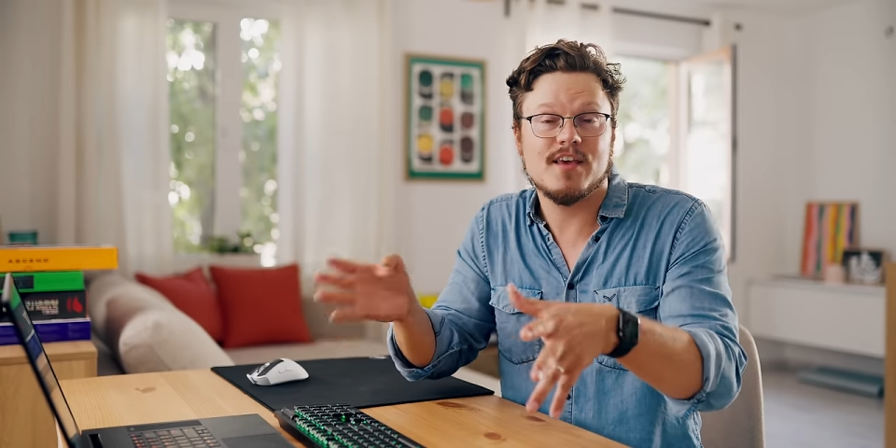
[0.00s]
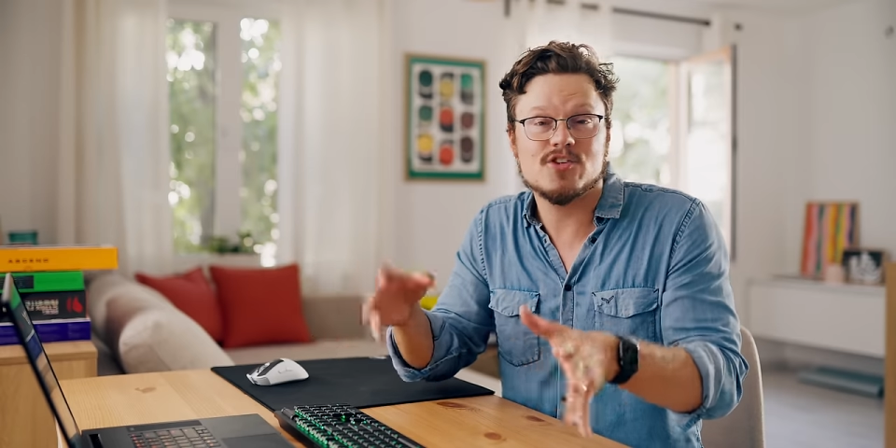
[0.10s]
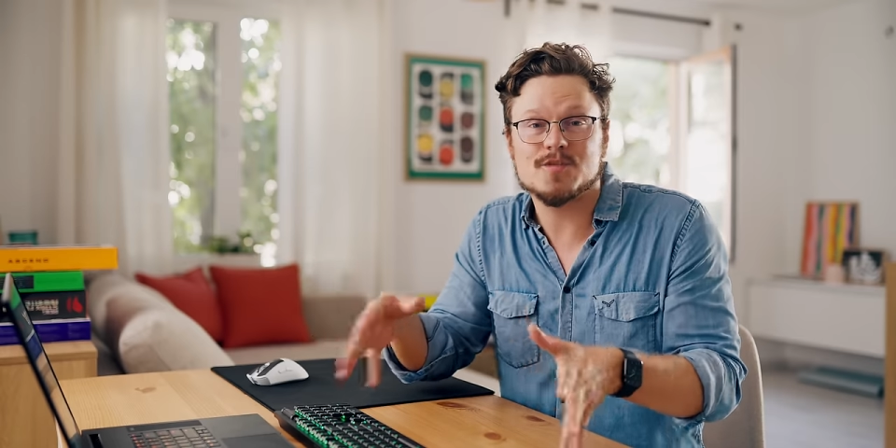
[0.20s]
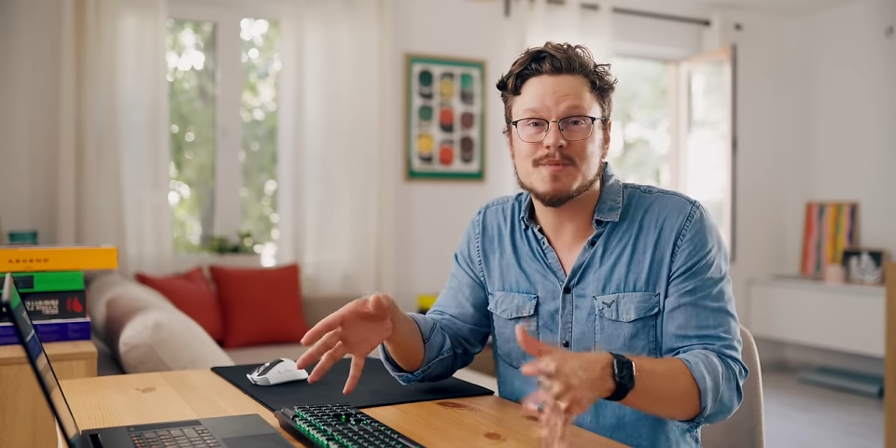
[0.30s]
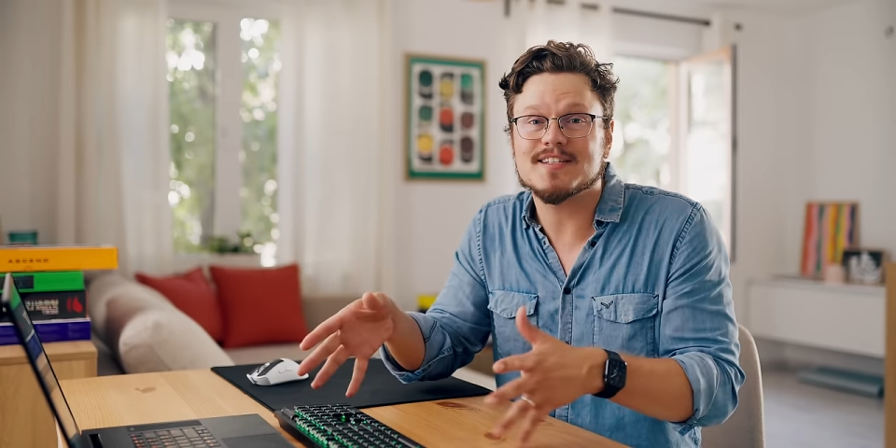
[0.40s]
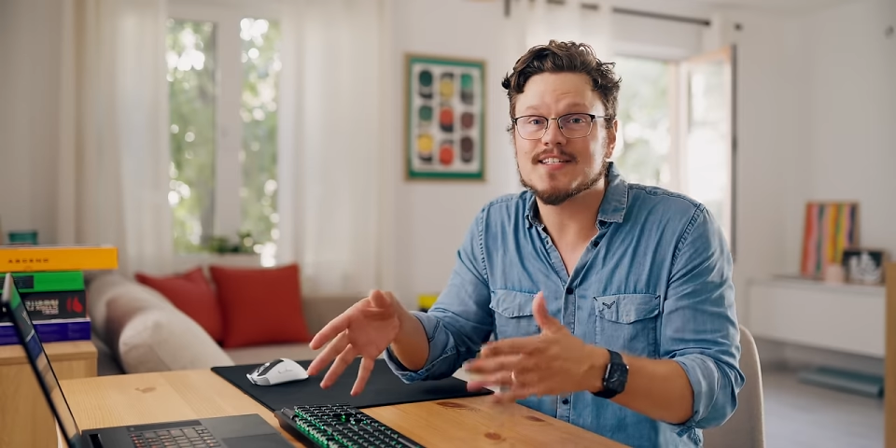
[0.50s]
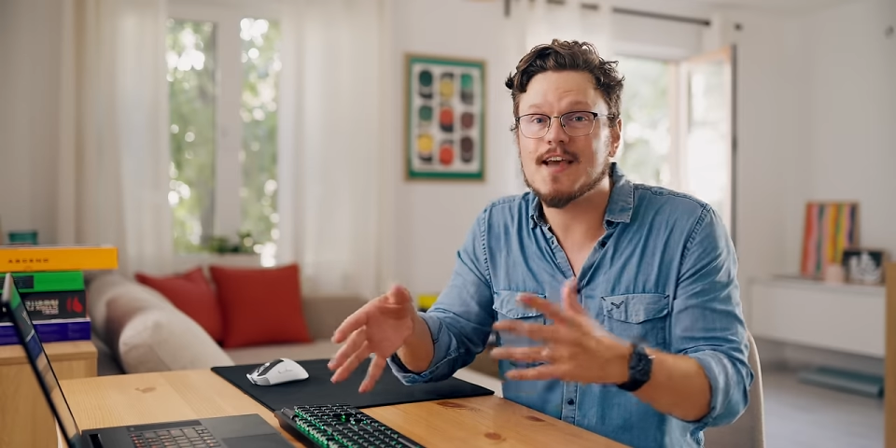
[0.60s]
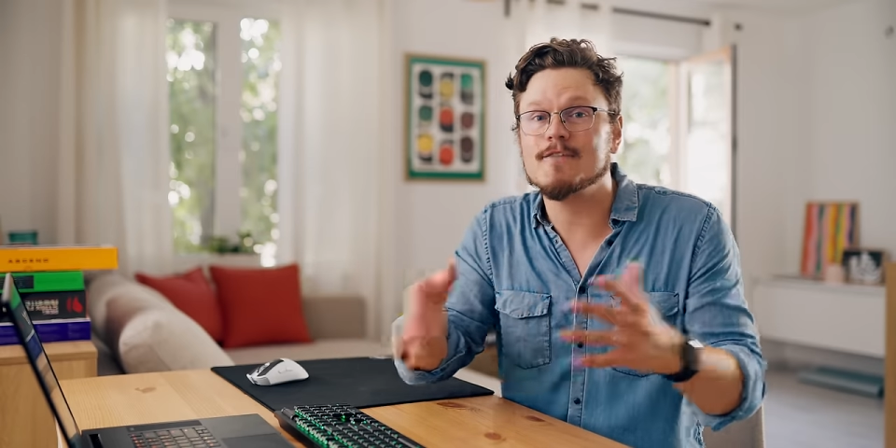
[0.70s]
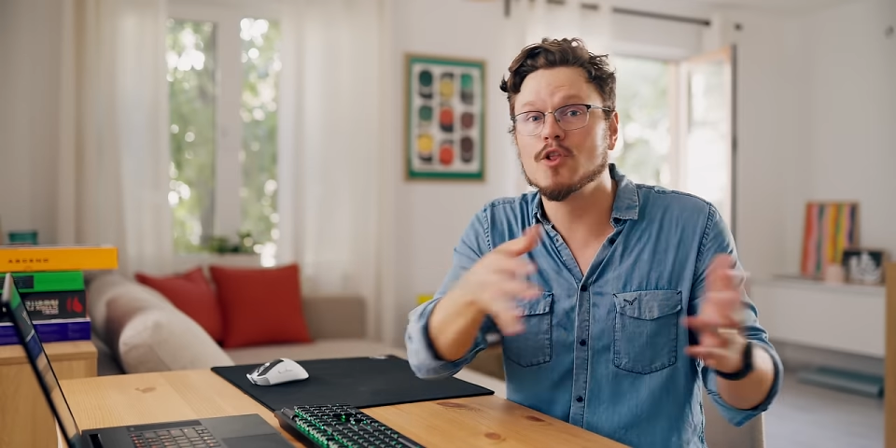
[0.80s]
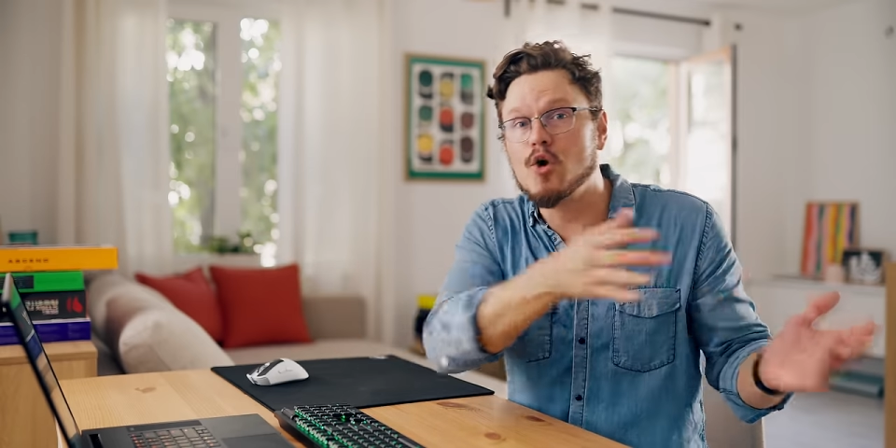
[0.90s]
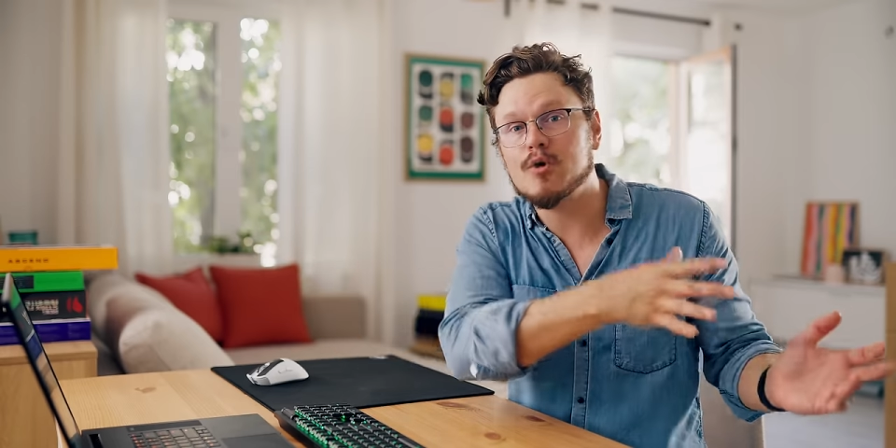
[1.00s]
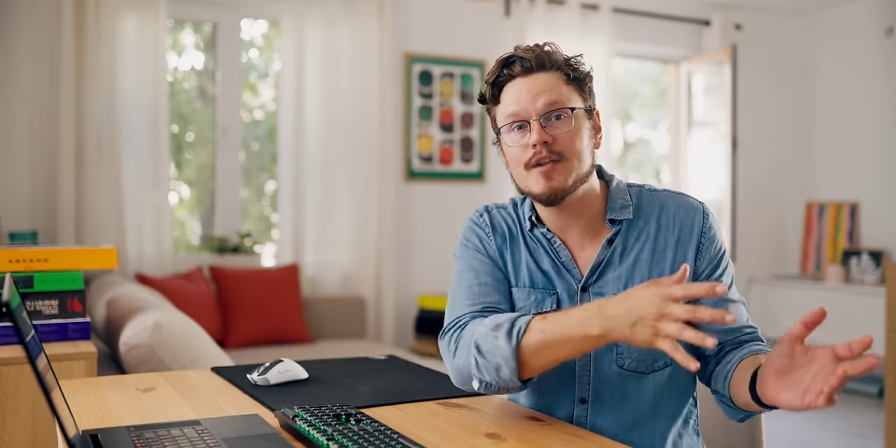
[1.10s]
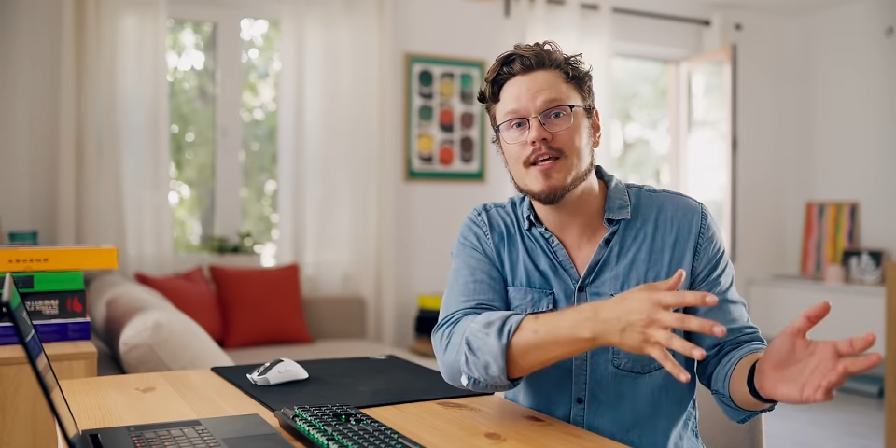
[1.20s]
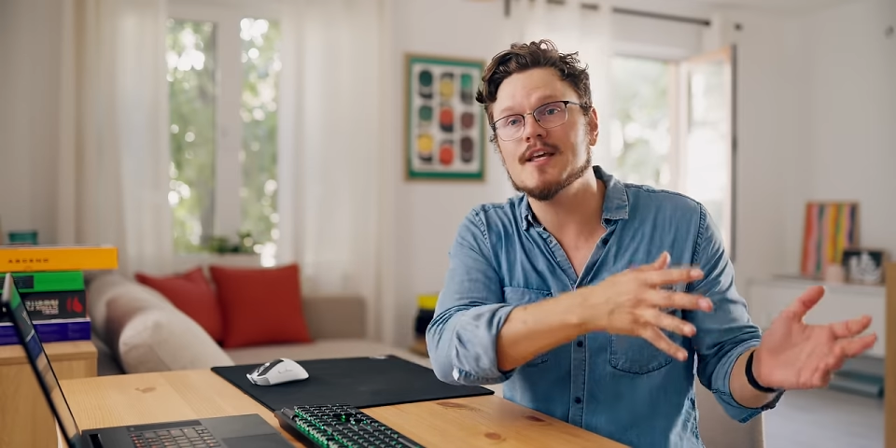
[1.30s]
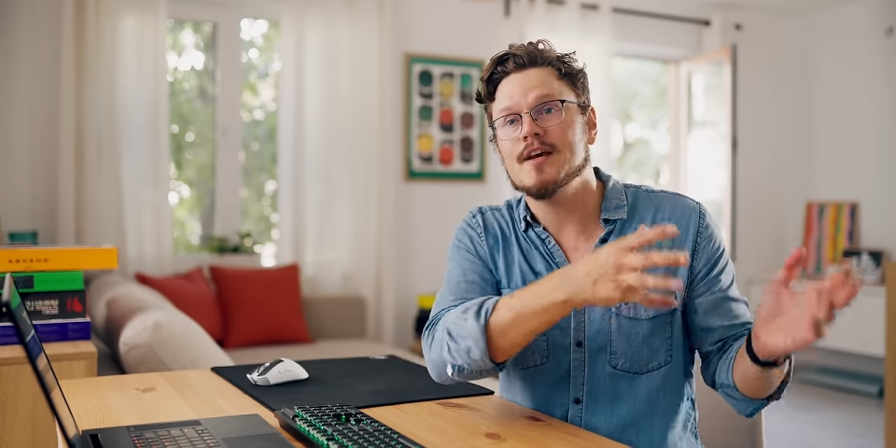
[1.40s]
can just be saved
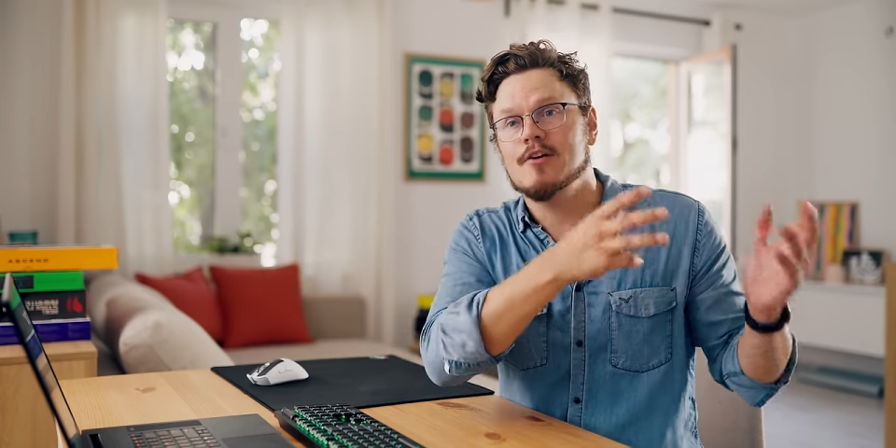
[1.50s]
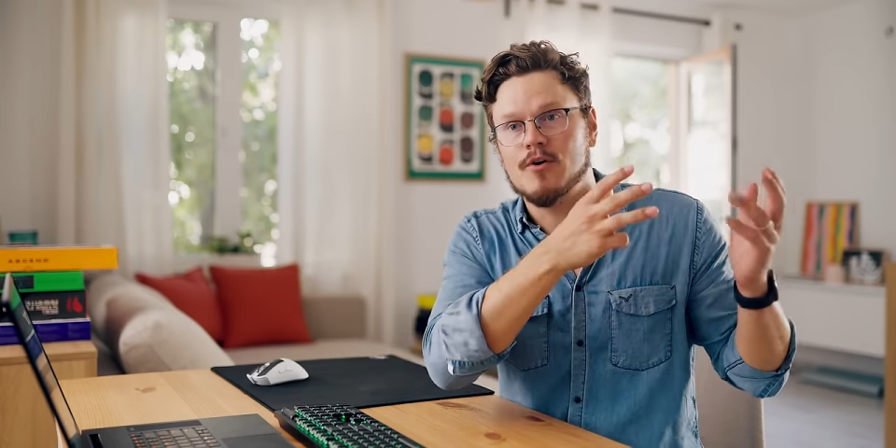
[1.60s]
locally